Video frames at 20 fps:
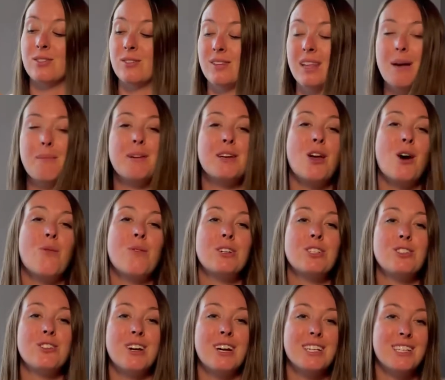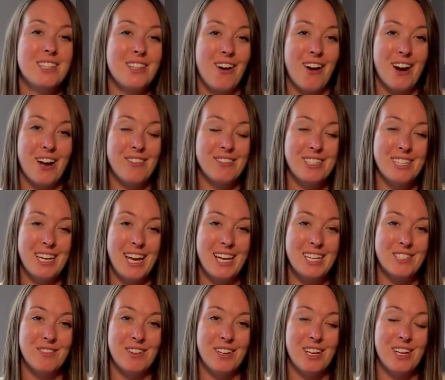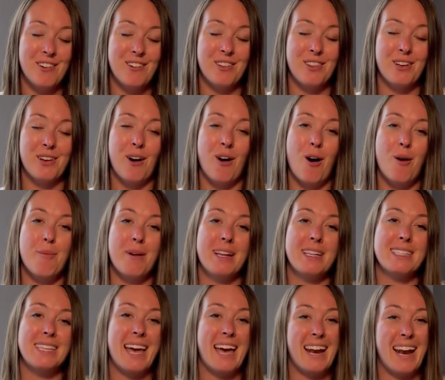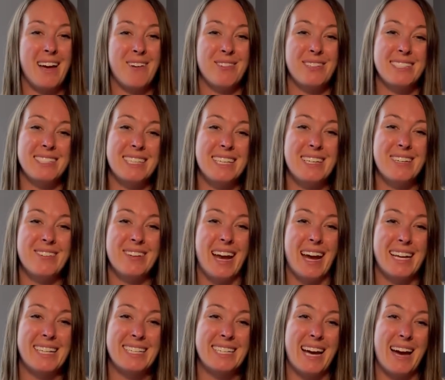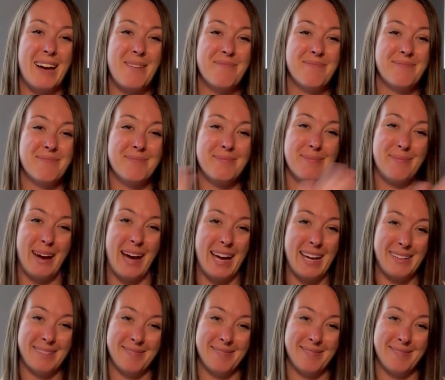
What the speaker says: let me know what you guys thought of today's video in the comments, and I will see you next time. Bye.